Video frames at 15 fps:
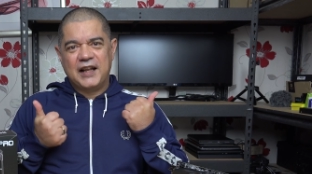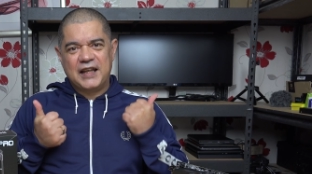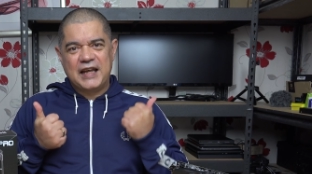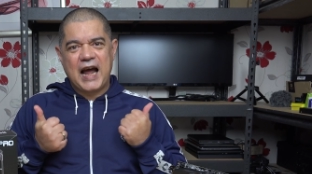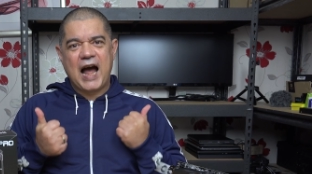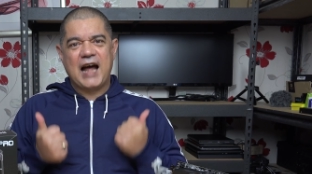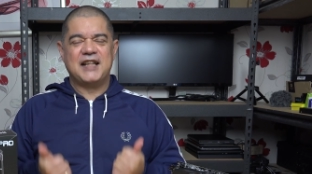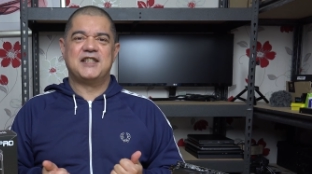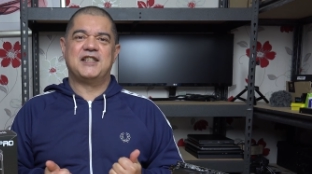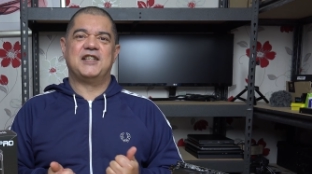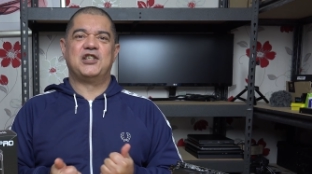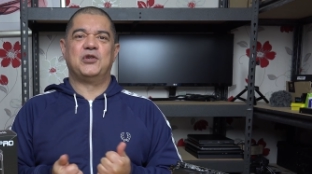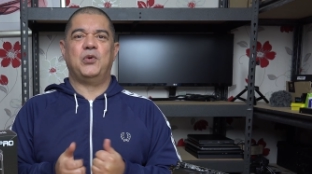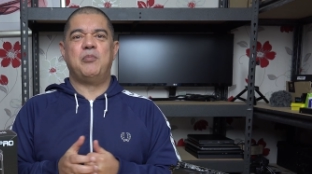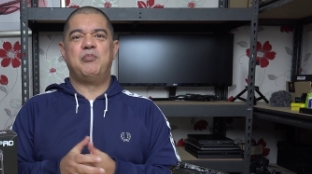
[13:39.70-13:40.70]
the answer
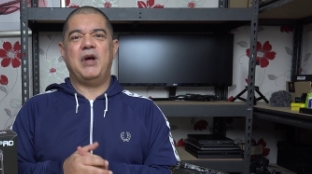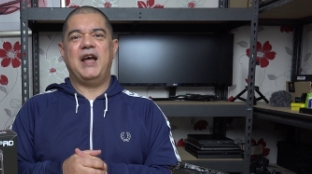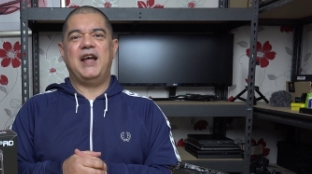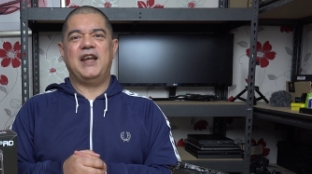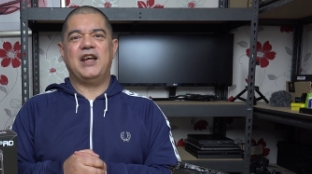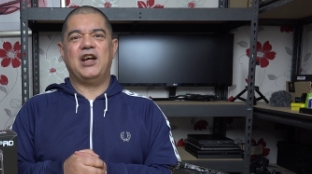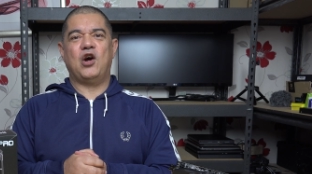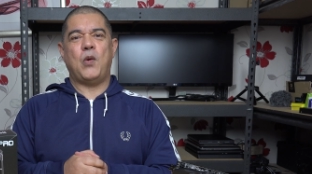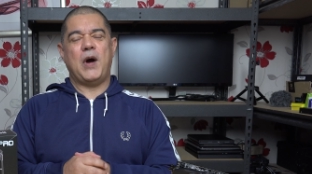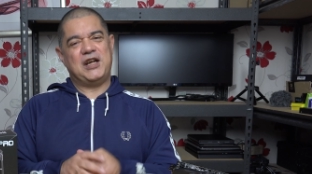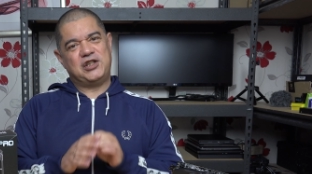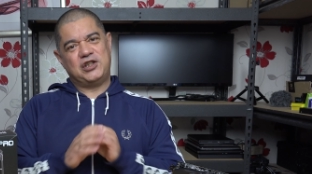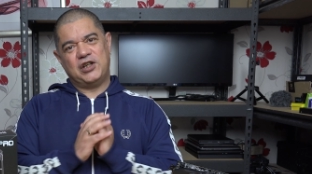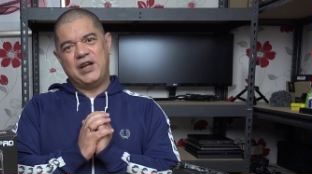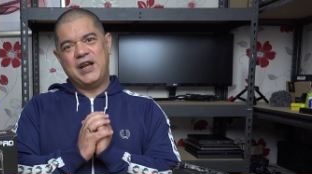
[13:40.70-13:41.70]
to a burning
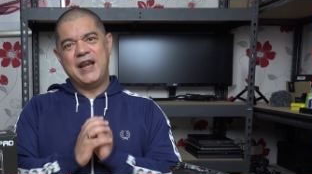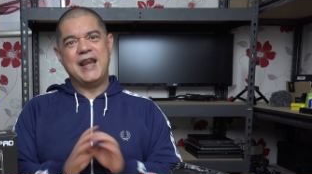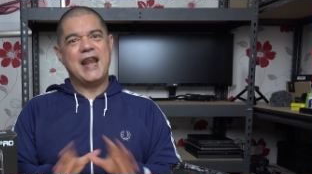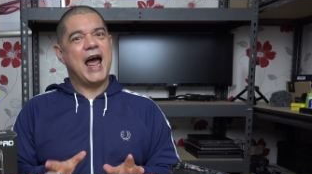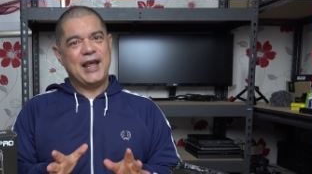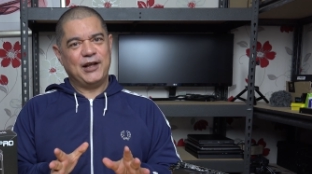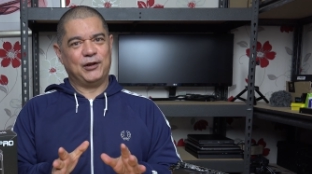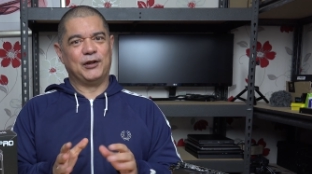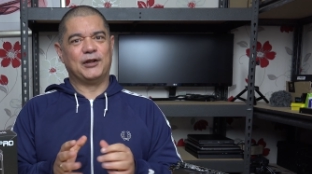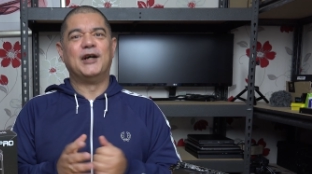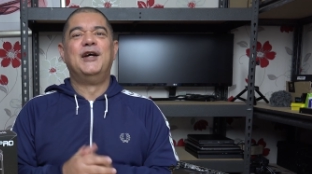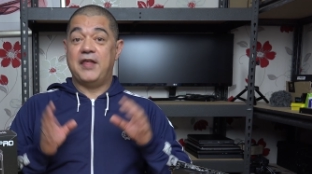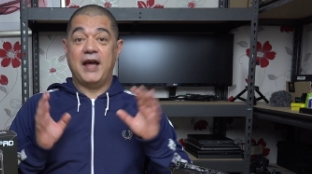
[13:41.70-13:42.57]
question nailed,